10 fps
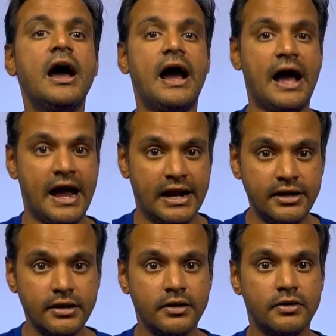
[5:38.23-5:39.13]
and
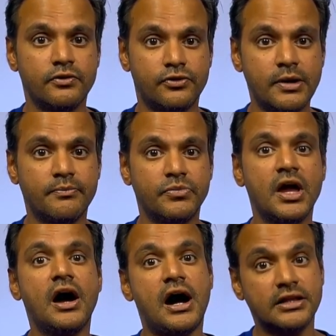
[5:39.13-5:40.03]
from
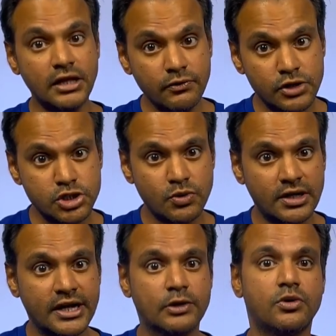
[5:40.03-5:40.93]
other virtual
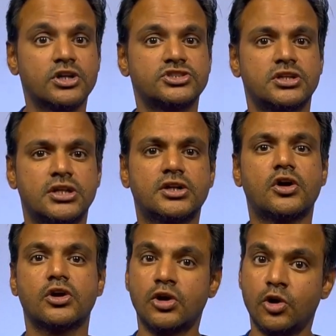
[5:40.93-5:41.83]
networks that are
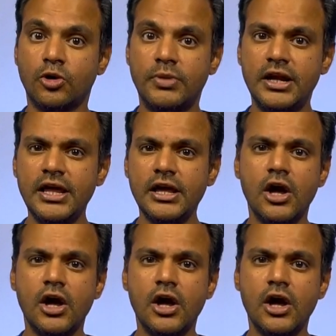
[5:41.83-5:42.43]
globally